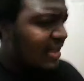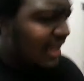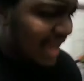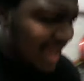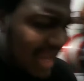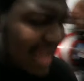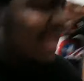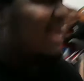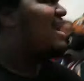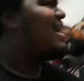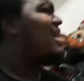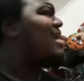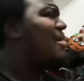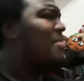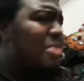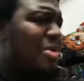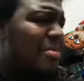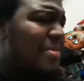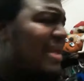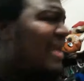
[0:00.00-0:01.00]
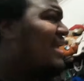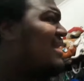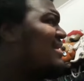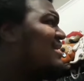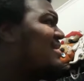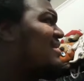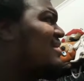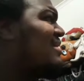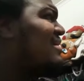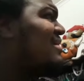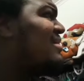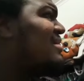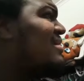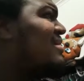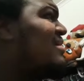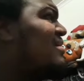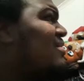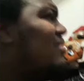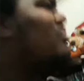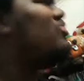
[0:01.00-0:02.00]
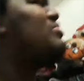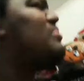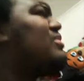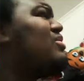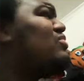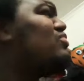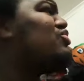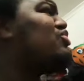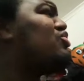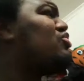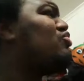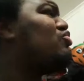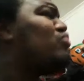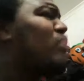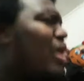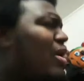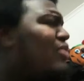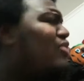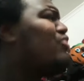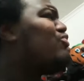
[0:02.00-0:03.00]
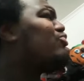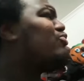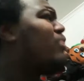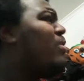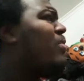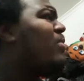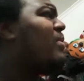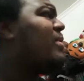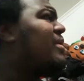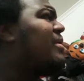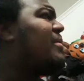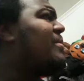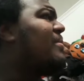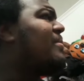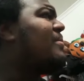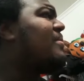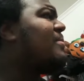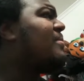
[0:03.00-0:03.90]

Hey, come on, man. Those are my new shoes. Why are you throwing them?